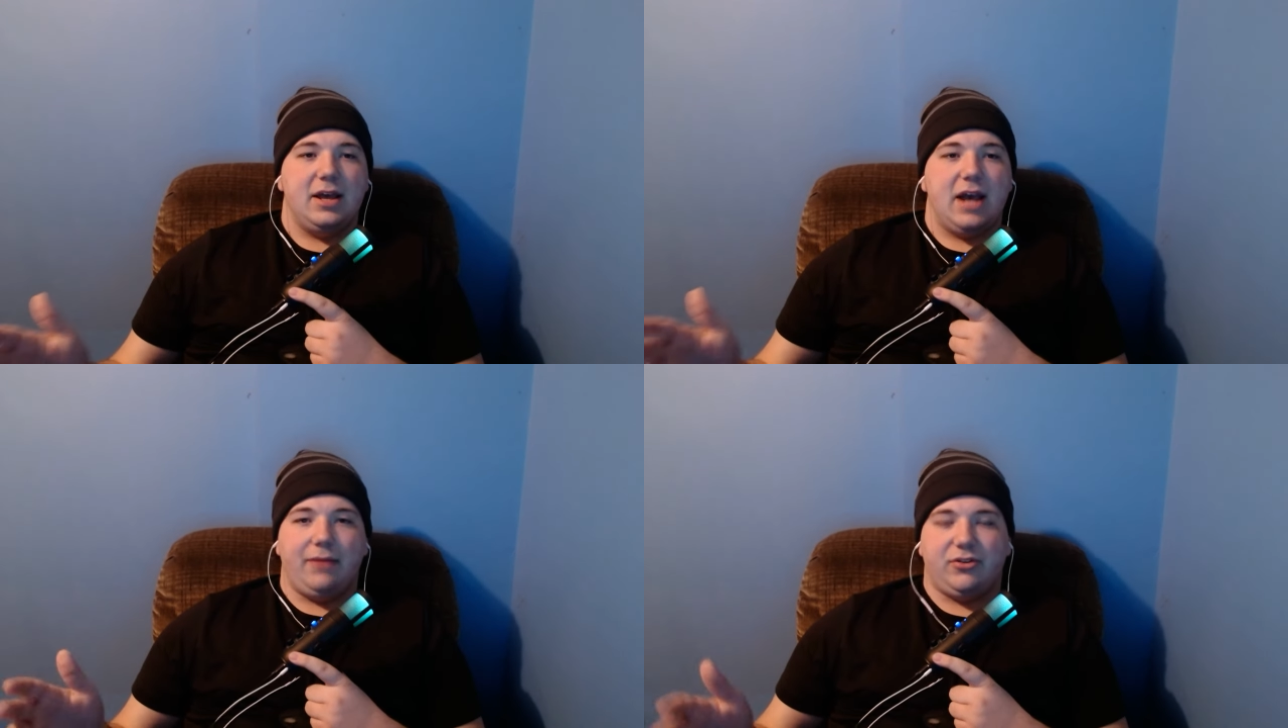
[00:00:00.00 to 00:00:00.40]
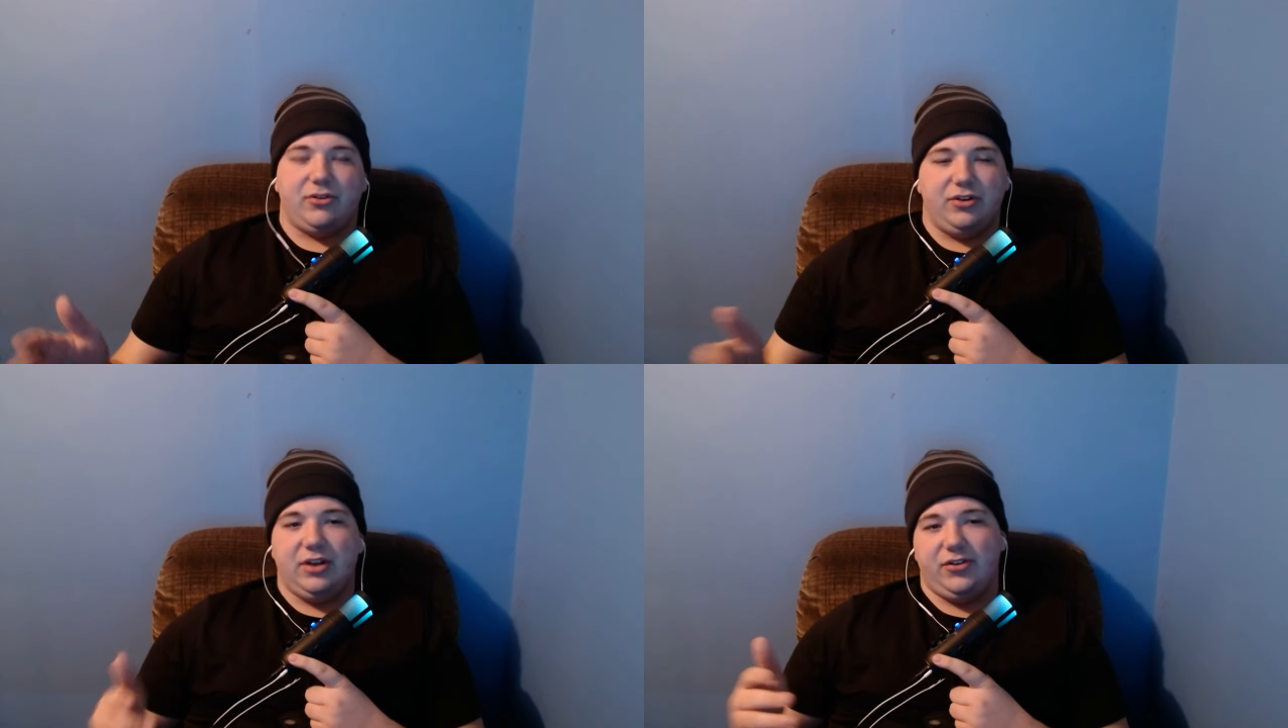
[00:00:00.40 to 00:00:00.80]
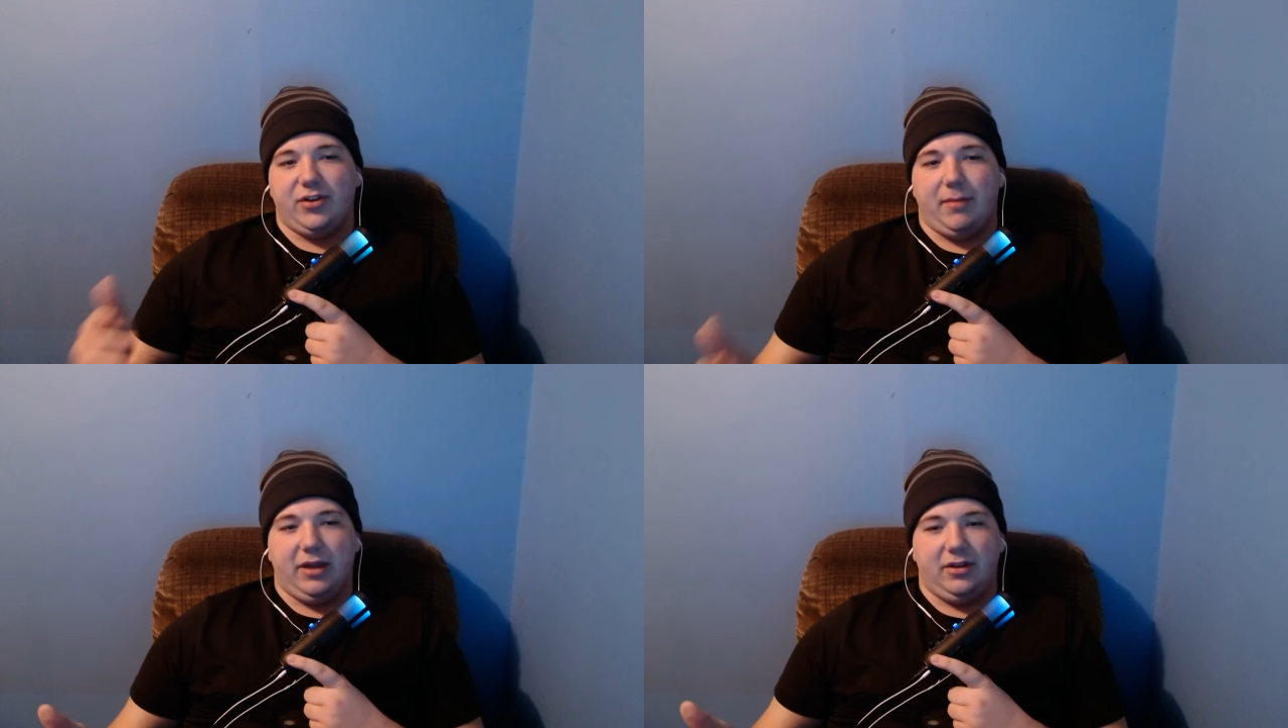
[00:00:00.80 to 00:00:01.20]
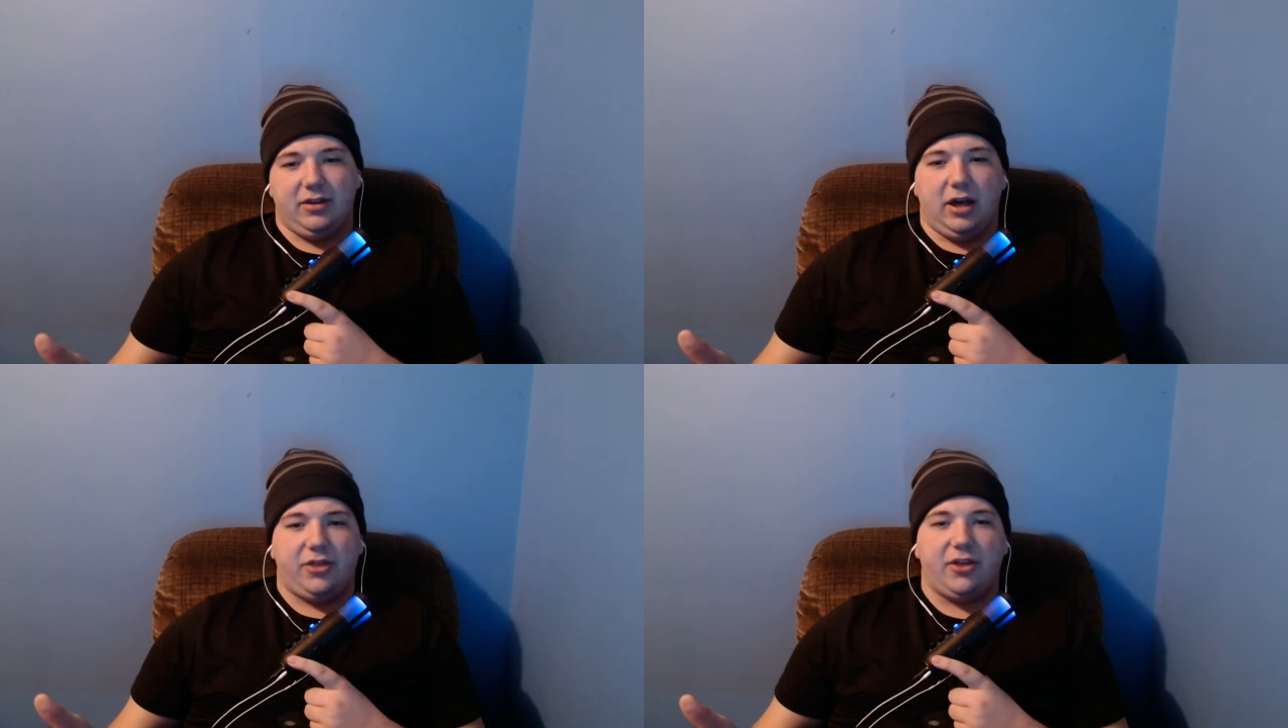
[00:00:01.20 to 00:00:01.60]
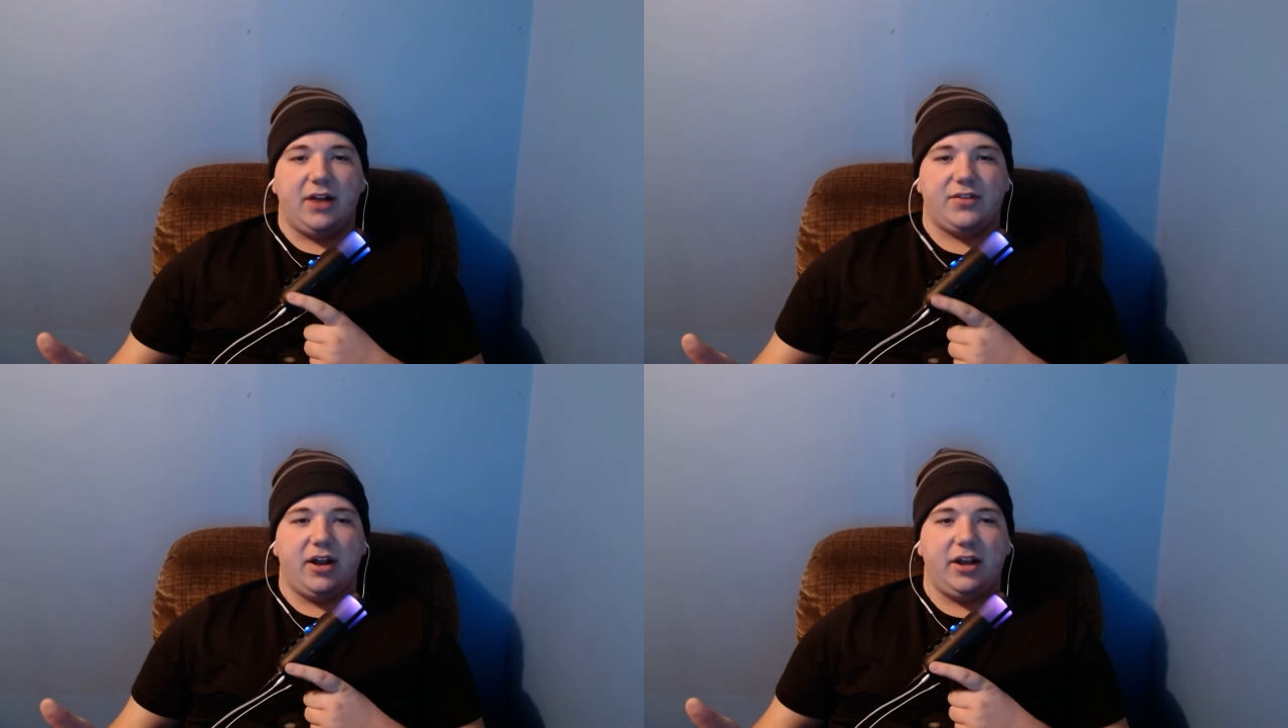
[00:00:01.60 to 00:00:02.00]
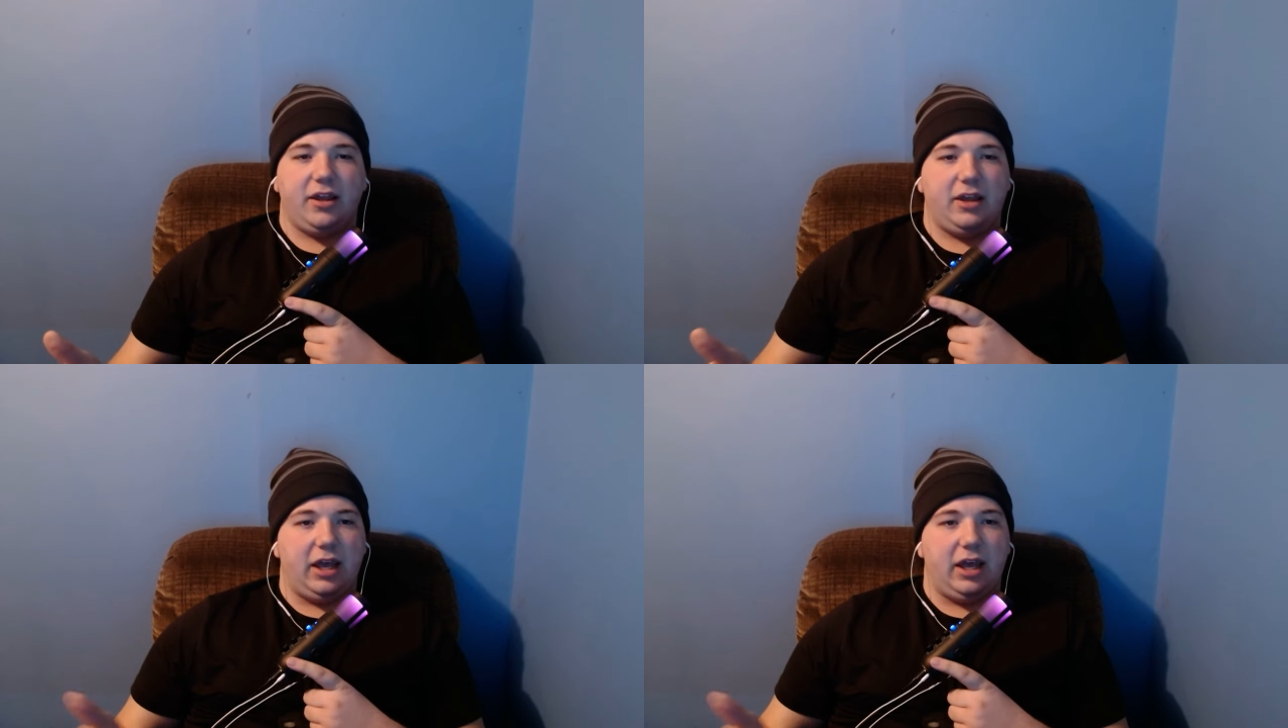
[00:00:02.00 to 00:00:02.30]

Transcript: I'm just going to tell you some of my uh, thoughts on it